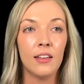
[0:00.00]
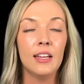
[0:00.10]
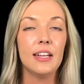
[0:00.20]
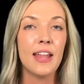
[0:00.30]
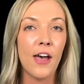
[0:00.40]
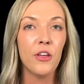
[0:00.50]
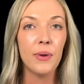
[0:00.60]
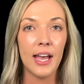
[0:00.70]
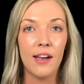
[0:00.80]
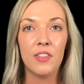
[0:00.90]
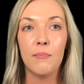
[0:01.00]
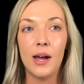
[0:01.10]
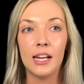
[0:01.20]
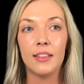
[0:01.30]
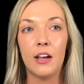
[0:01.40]
Now that we have the
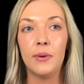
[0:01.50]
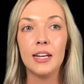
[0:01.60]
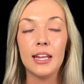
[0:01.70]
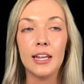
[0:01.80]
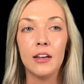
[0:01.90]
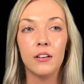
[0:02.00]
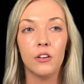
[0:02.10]
money that we need,